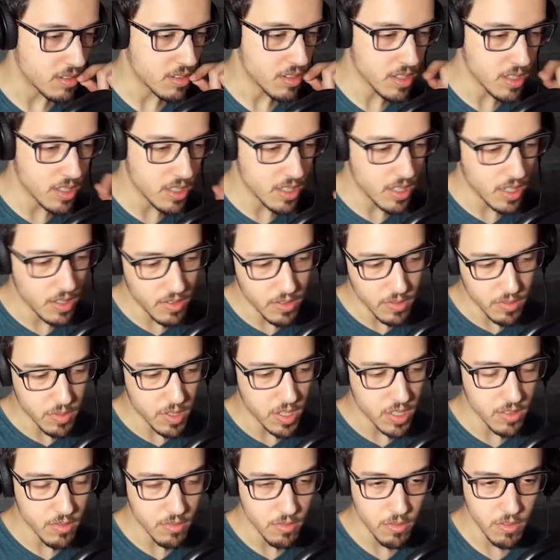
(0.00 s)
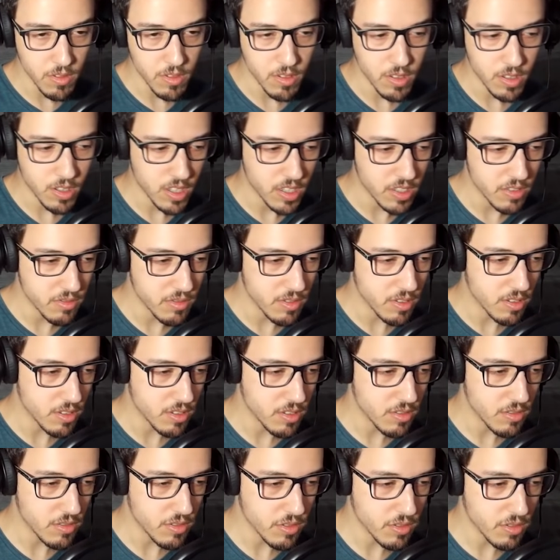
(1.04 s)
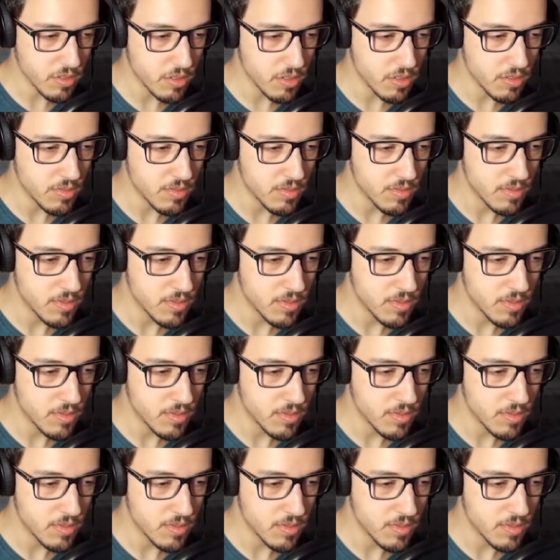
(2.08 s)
Okay, never mind. I guess we're going to school.